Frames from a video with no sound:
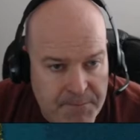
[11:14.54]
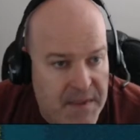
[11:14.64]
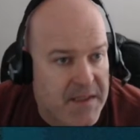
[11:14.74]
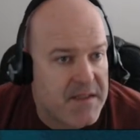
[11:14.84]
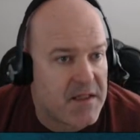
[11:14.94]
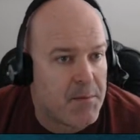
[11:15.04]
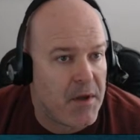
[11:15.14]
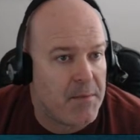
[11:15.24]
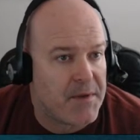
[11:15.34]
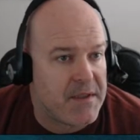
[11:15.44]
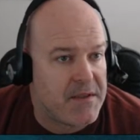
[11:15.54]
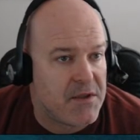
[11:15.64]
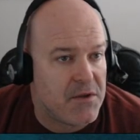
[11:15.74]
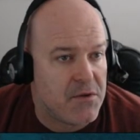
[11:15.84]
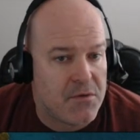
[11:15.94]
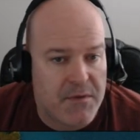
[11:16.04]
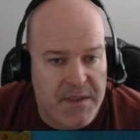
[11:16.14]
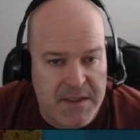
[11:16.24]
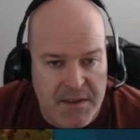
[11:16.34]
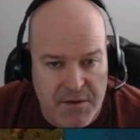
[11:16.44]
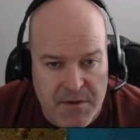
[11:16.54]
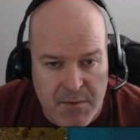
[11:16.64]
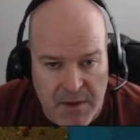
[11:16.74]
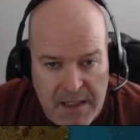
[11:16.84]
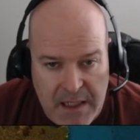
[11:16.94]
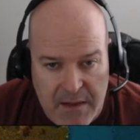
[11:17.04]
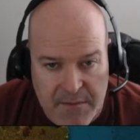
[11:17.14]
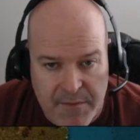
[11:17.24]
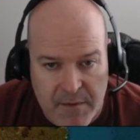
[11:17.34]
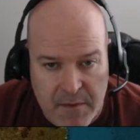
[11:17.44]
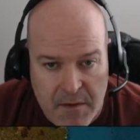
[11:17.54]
And he's going to pump into these dudes. We're going to have